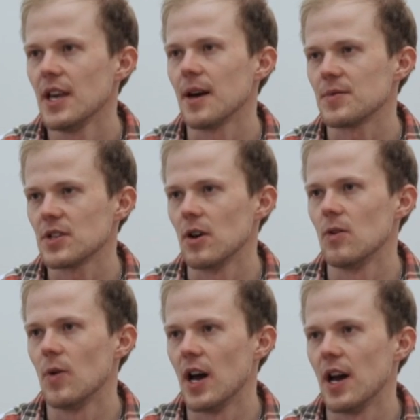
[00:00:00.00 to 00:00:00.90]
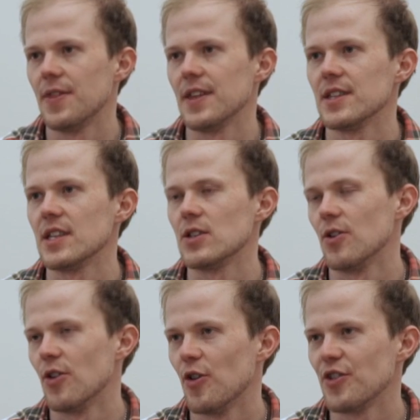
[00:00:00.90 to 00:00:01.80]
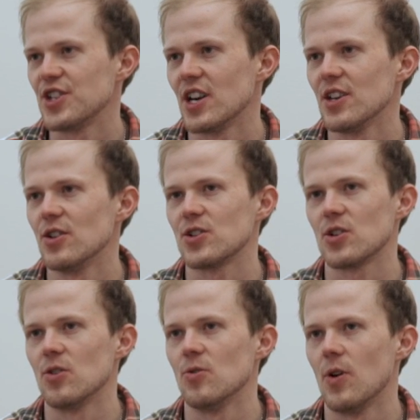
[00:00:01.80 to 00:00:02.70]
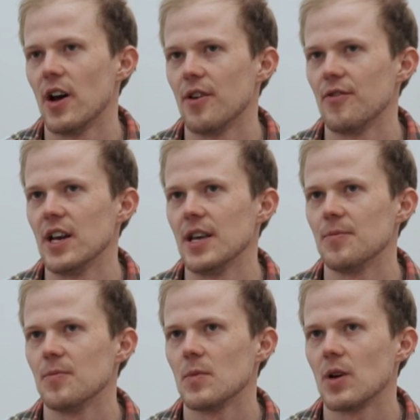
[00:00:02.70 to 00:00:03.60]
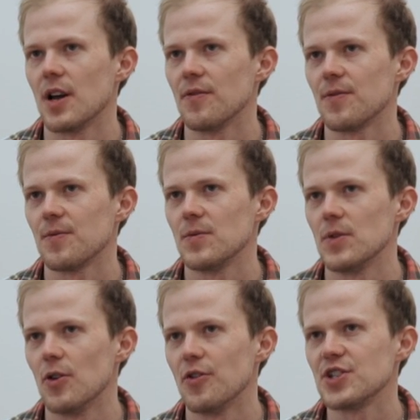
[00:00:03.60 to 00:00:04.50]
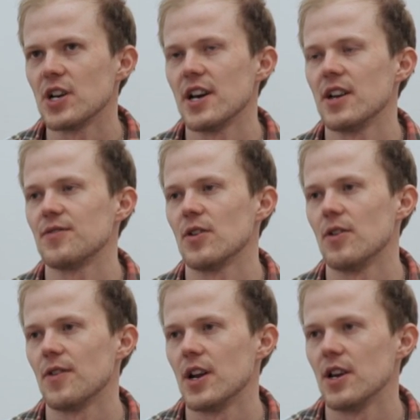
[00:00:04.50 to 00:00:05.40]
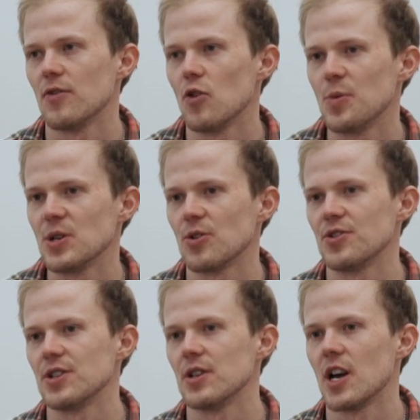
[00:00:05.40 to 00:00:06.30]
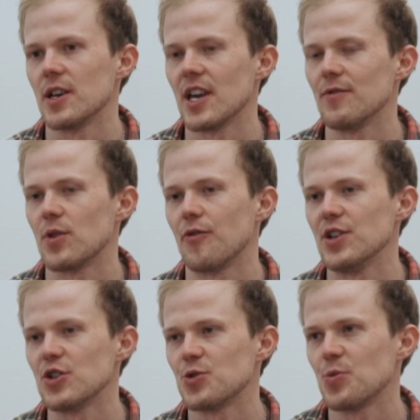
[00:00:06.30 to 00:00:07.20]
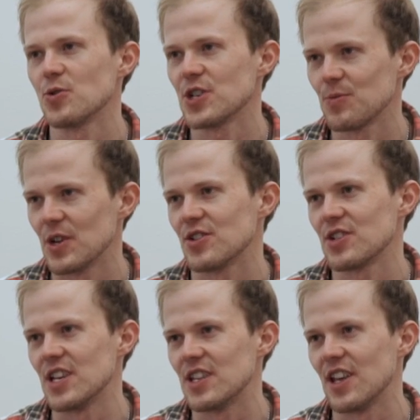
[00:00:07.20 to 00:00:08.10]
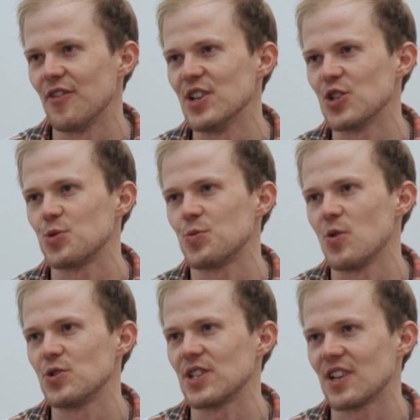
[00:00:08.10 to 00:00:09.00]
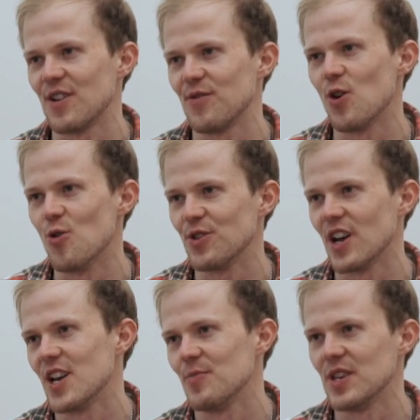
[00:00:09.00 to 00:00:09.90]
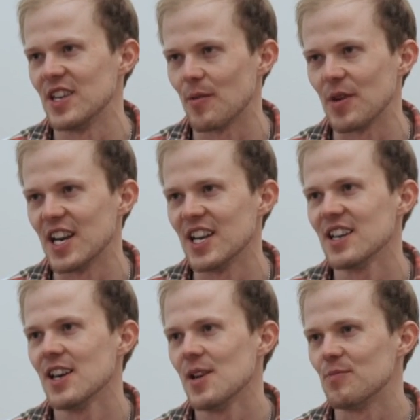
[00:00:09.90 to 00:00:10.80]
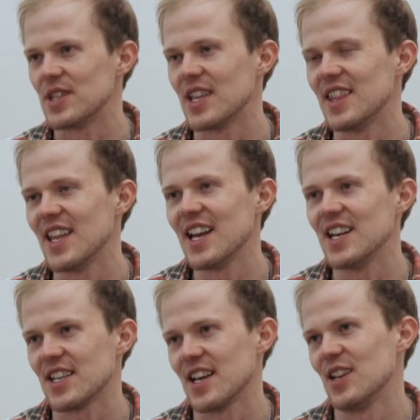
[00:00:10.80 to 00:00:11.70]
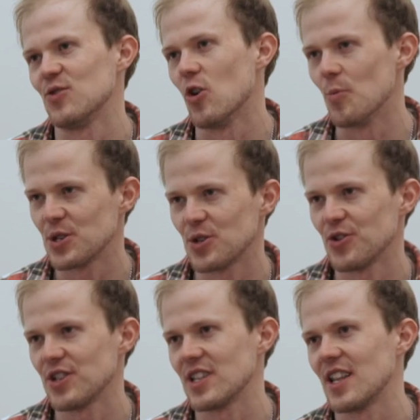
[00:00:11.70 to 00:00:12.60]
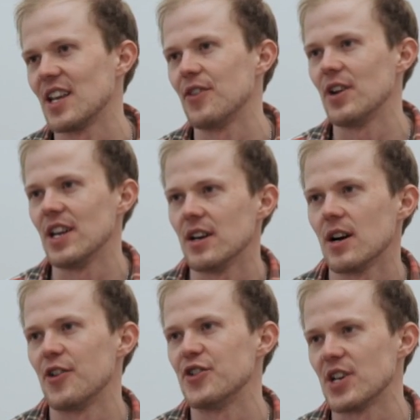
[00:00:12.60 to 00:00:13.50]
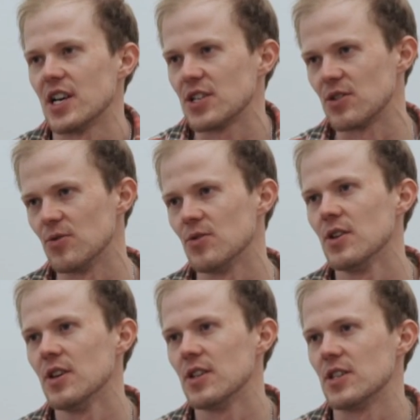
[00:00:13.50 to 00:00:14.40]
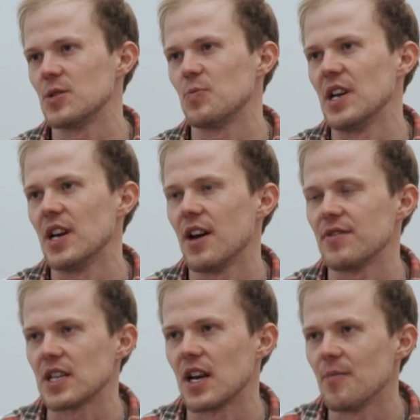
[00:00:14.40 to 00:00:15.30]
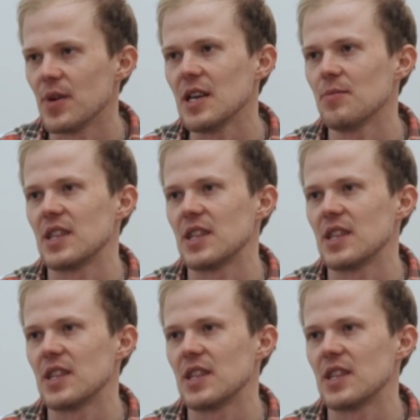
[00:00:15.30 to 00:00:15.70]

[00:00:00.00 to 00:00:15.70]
Yeah. So I, think that originally also uh, really kind of the original idea of, idea of open sourcing came from the research project because it, the research project kind of owned IP in the beginning, but then they decided to open source it and they really encouraged us to, to spin it up as a company.